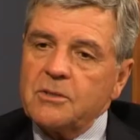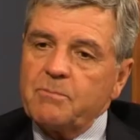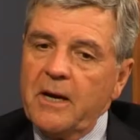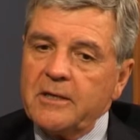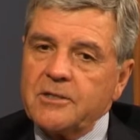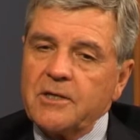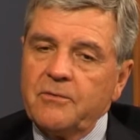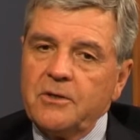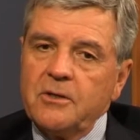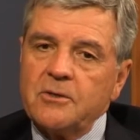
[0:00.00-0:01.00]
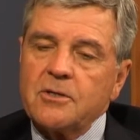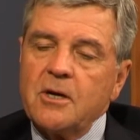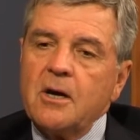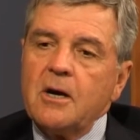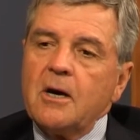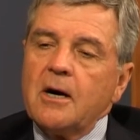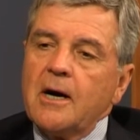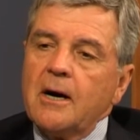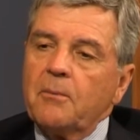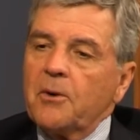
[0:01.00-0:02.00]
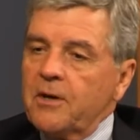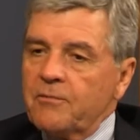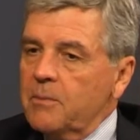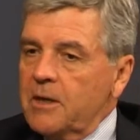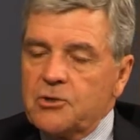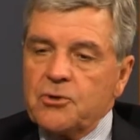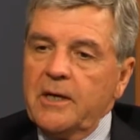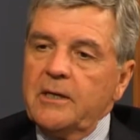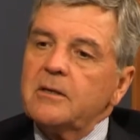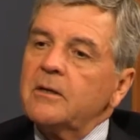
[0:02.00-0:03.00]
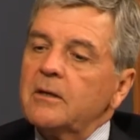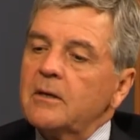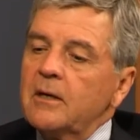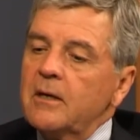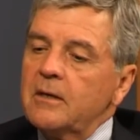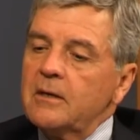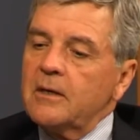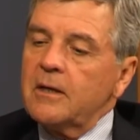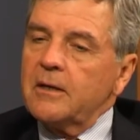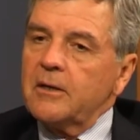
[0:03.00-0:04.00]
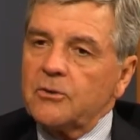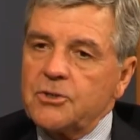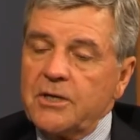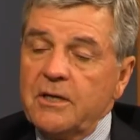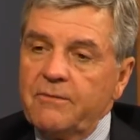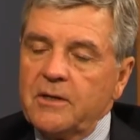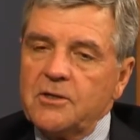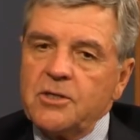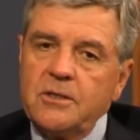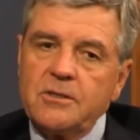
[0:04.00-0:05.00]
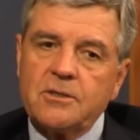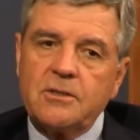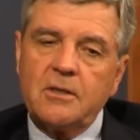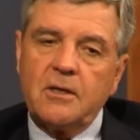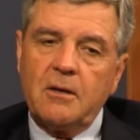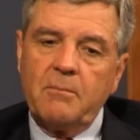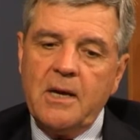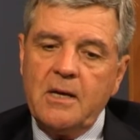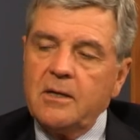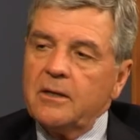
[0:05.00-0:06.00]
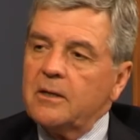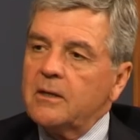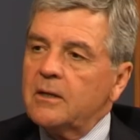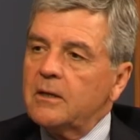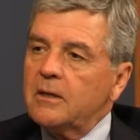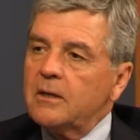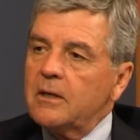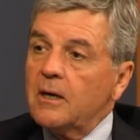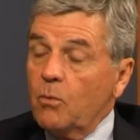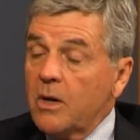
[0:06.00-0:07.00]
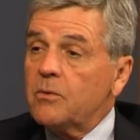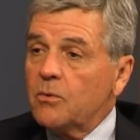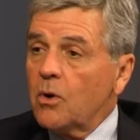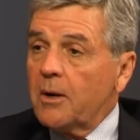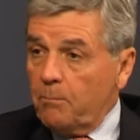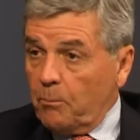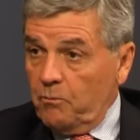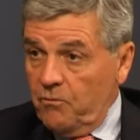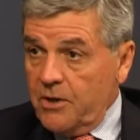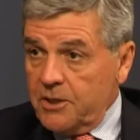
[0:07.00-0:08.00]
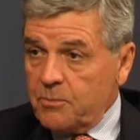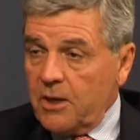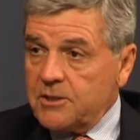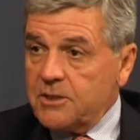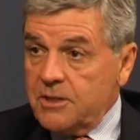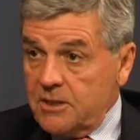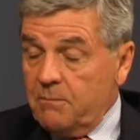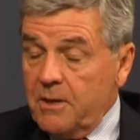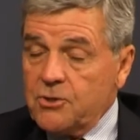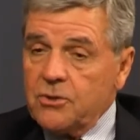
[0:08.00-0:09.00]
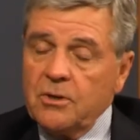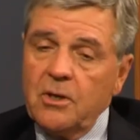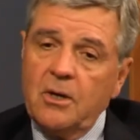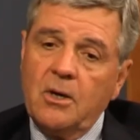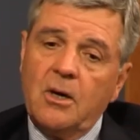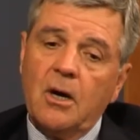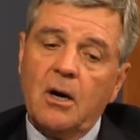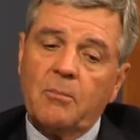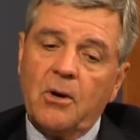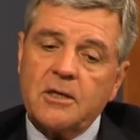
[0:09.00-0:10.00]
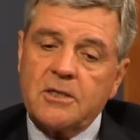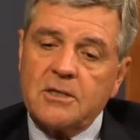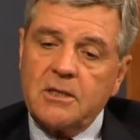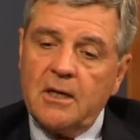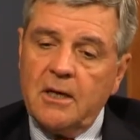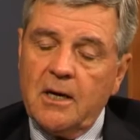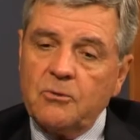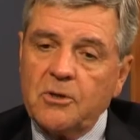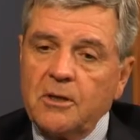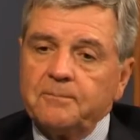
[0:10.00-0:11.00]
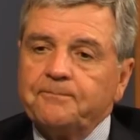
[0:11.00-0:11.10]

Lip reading: past 7 years, with everybody trained, and significant changes made in the way we run various processes and measure process outcome.